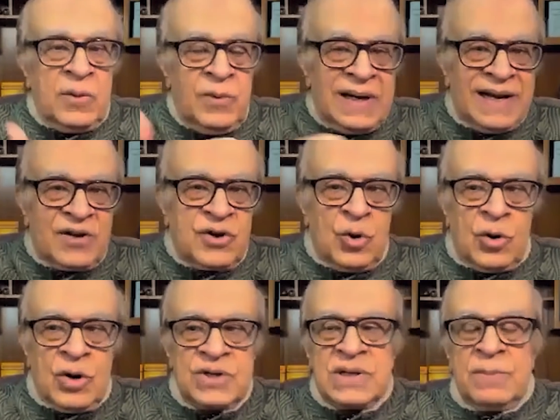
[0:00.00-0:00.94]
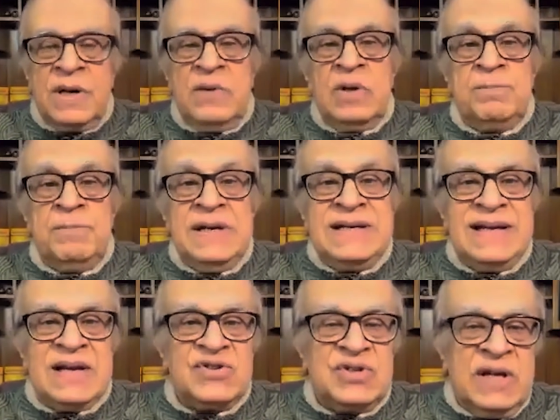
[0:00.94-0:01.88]
will get cured, somebody with
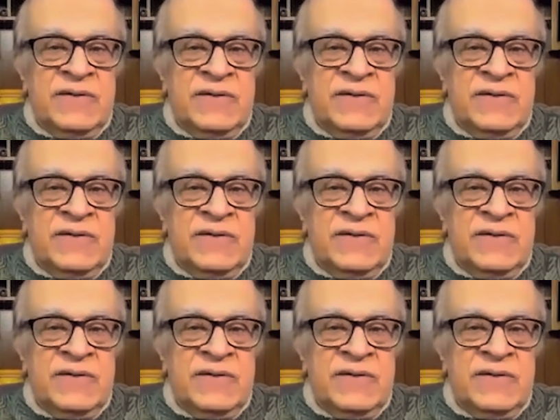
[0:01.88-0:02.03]
PTSD